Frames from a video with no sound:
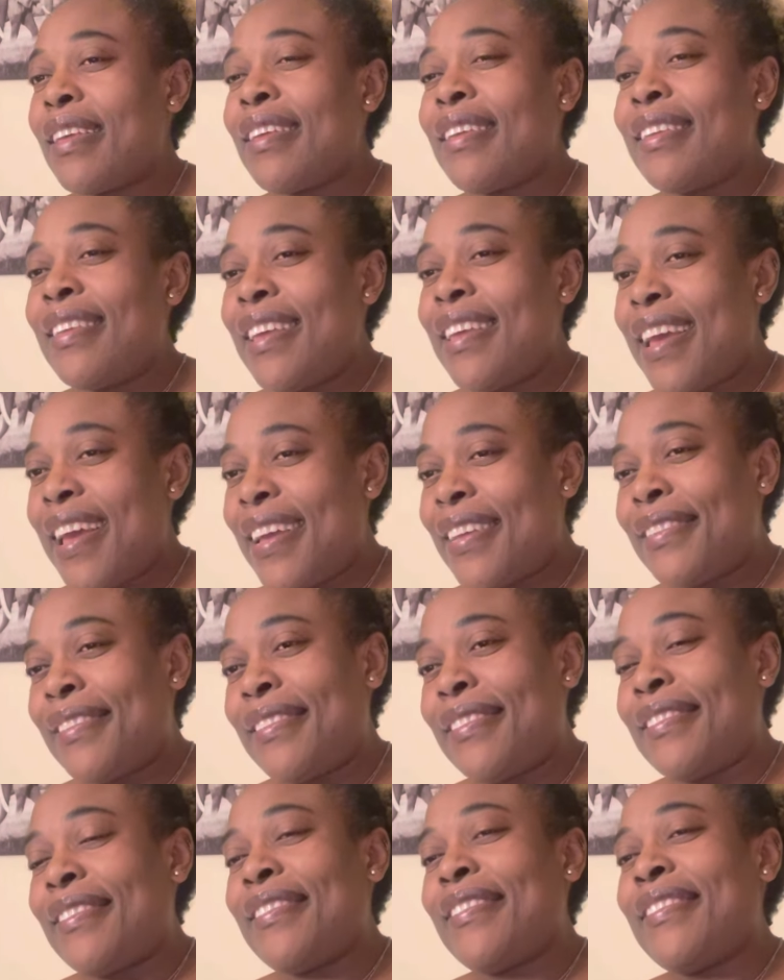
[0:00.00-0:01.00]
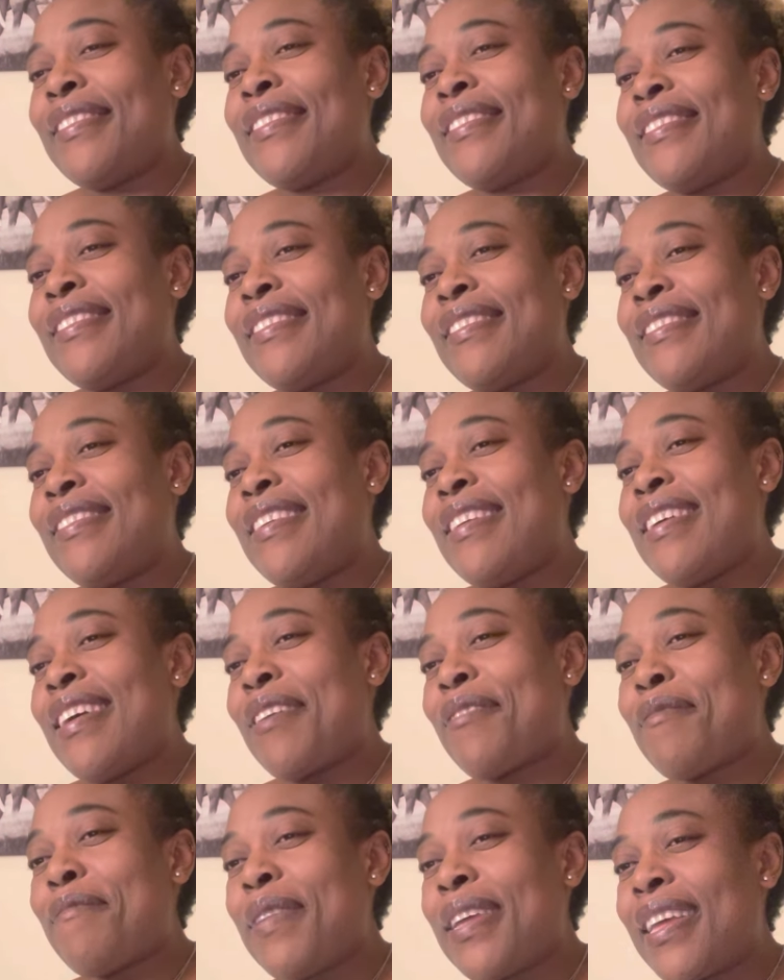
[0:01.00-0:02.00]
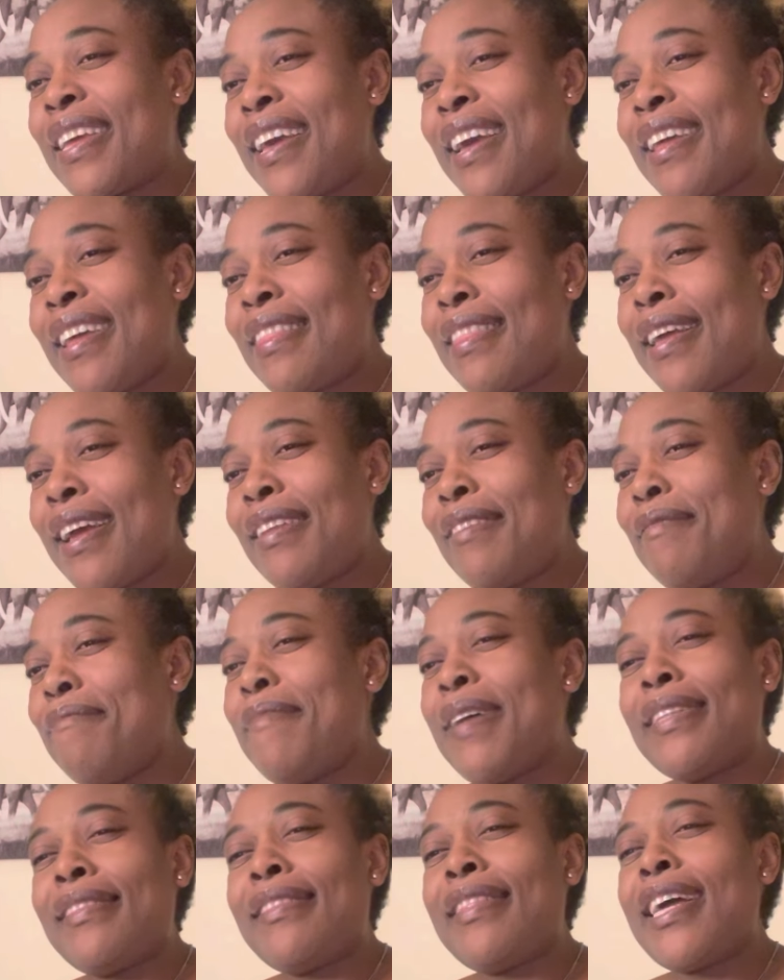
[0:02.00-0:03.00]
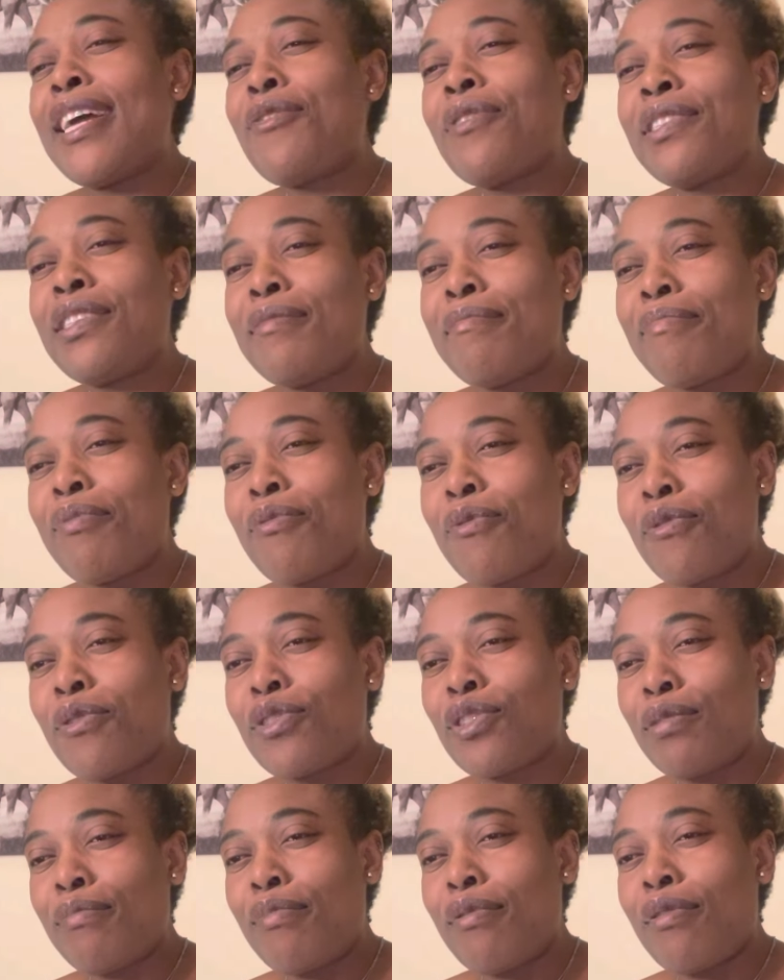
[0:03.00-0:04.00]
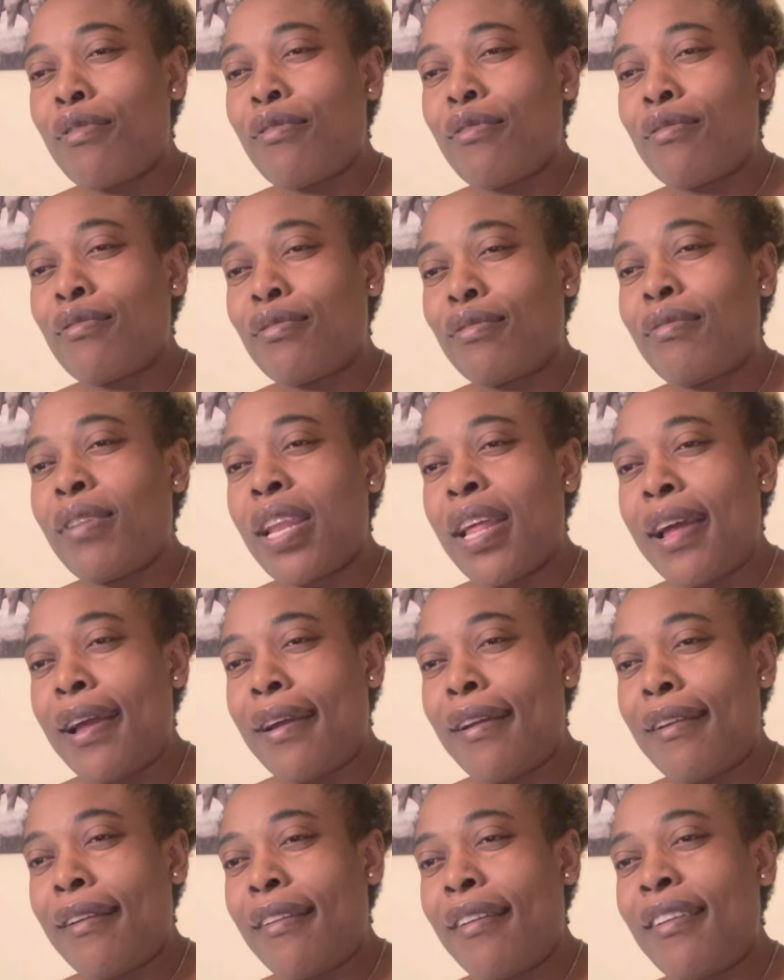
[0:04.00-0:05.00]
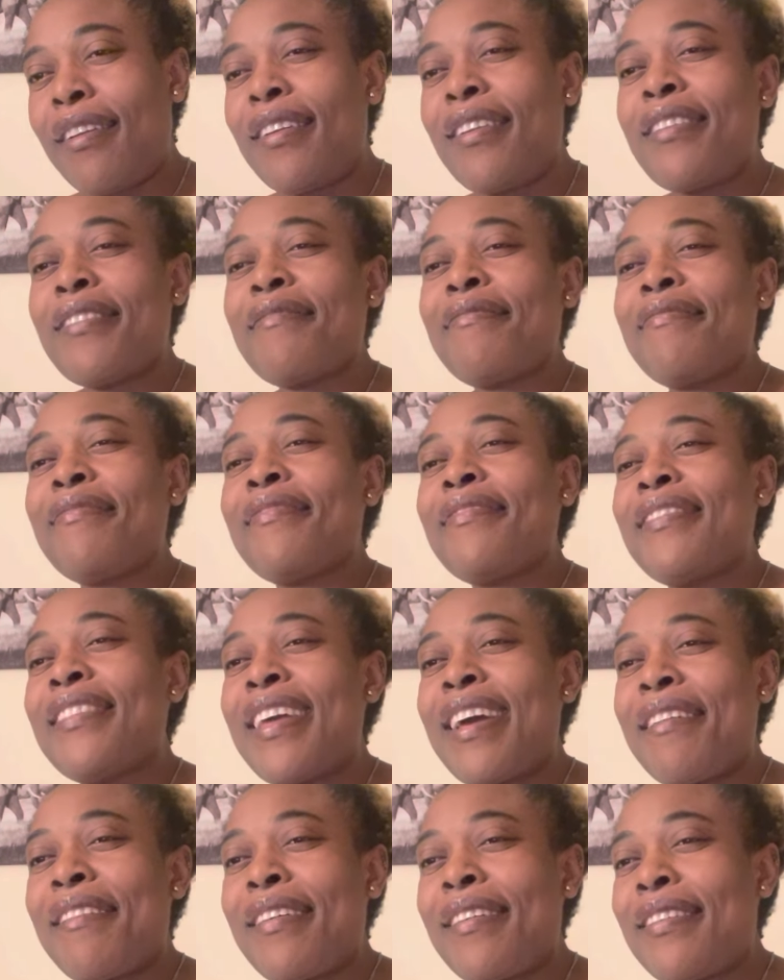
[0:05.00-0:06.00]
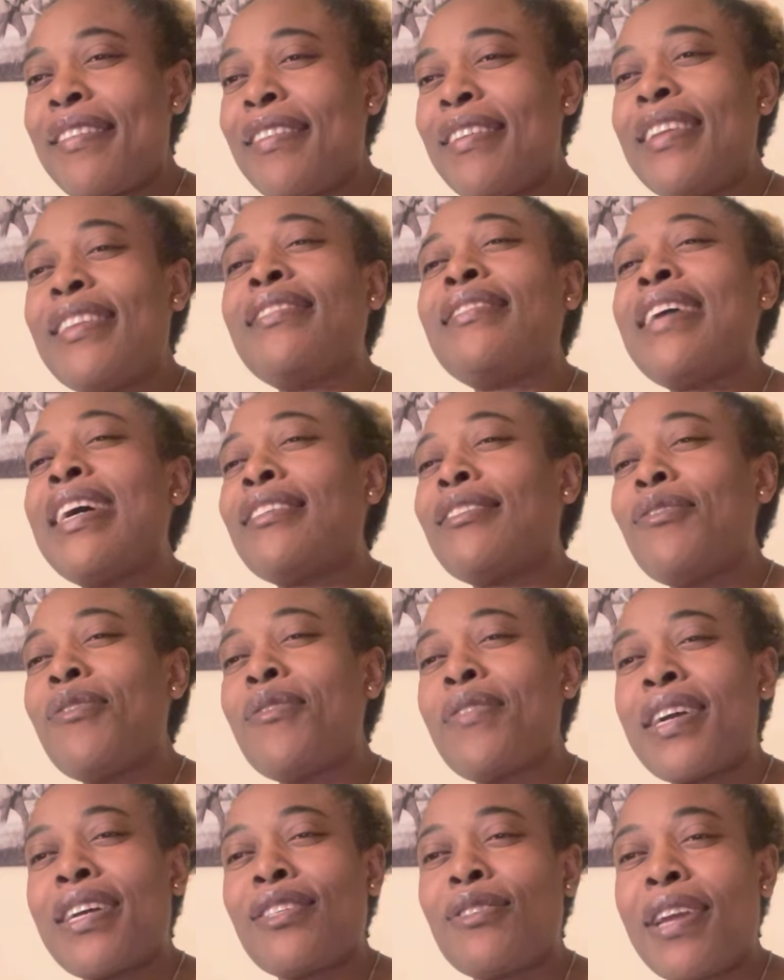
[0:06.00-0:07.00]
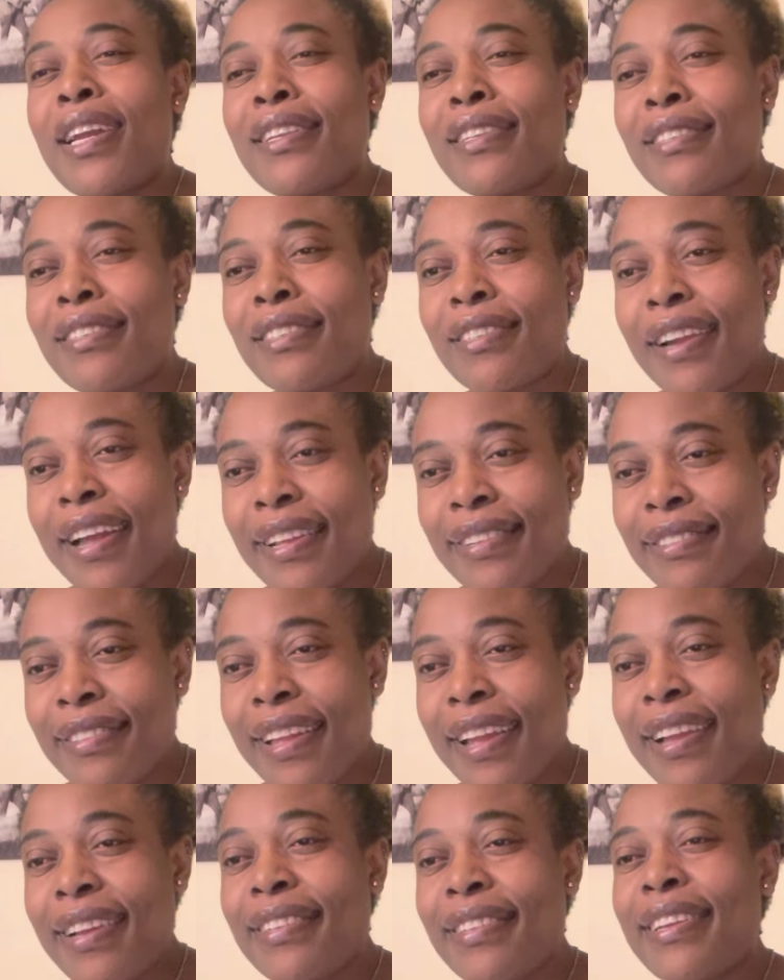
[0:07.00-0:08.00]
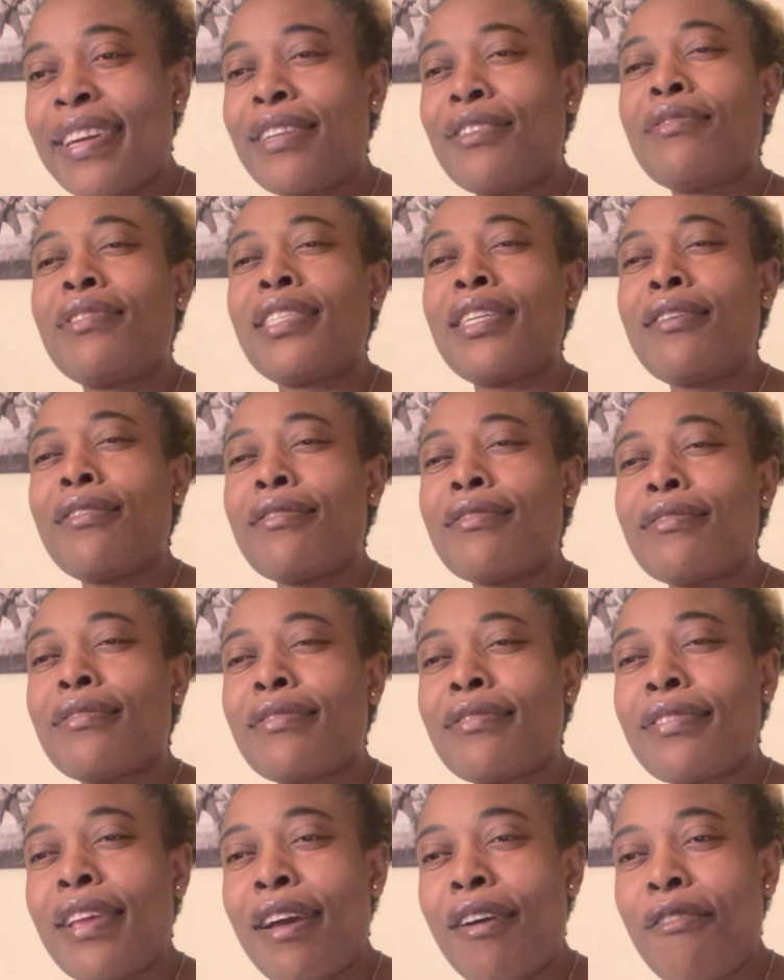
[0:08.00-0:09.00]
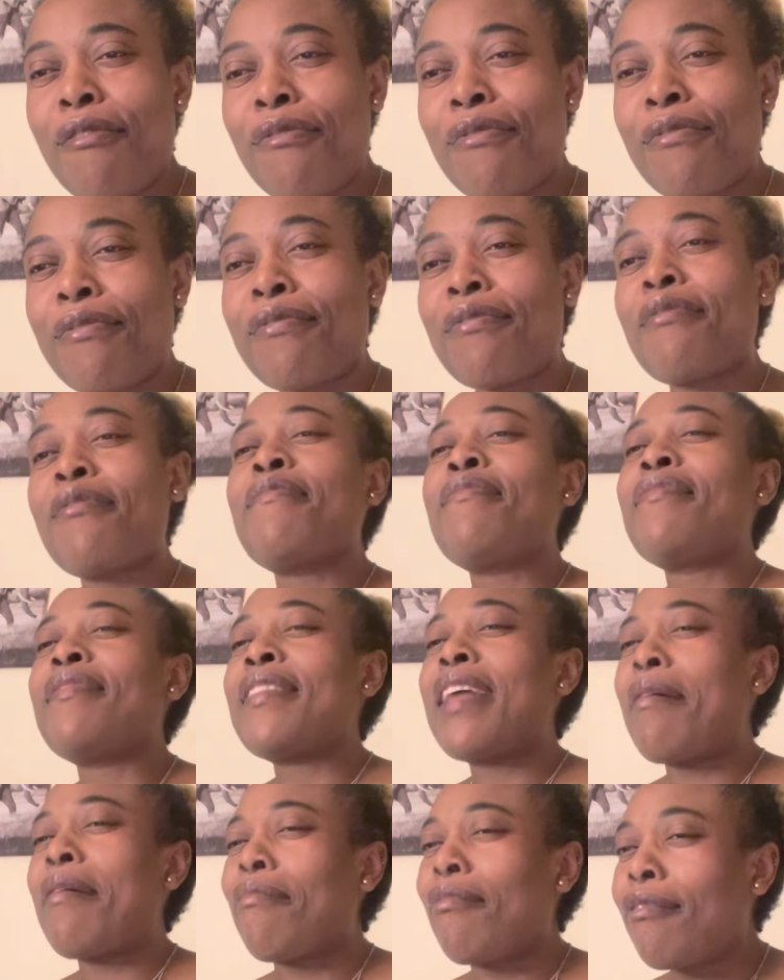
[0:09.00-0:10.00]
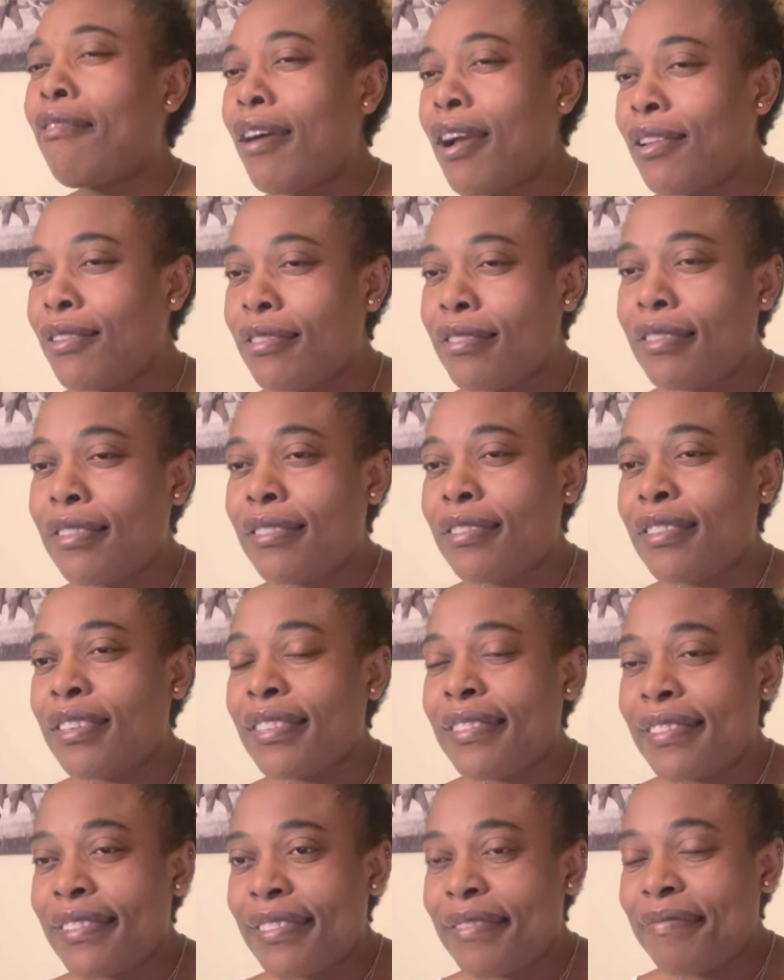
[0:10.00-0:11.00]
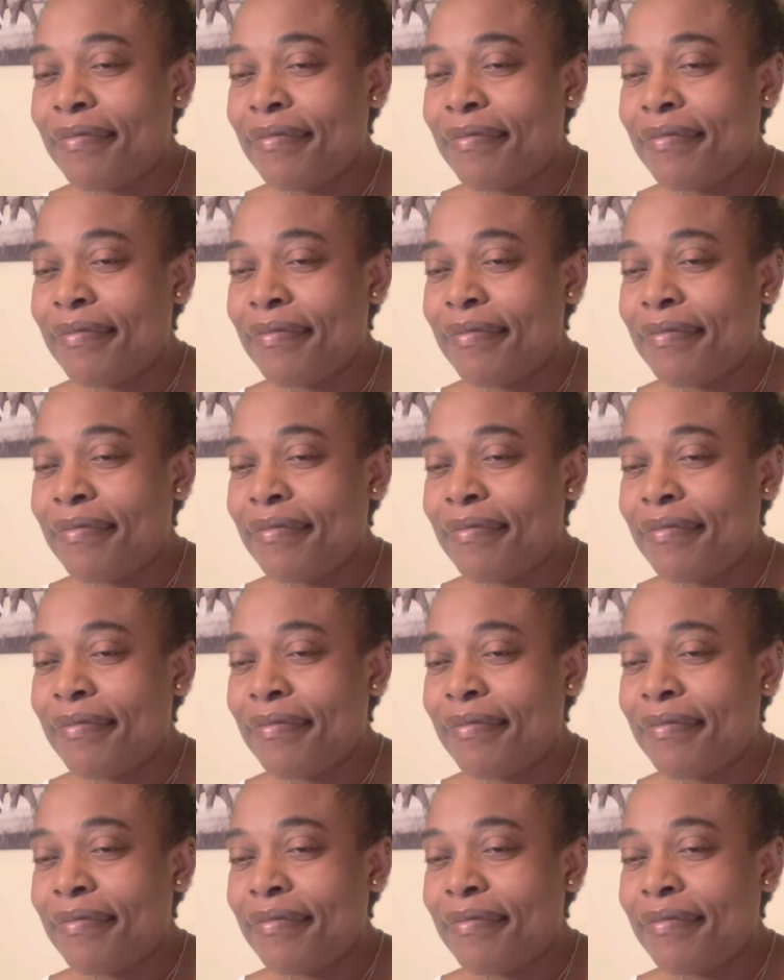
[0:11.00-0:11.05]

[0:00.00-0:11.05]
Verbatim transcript: Yes, they are complicated, but they're not impossible to learn. There, it's as long as you're interested and you tell yourself, I'm going to do it.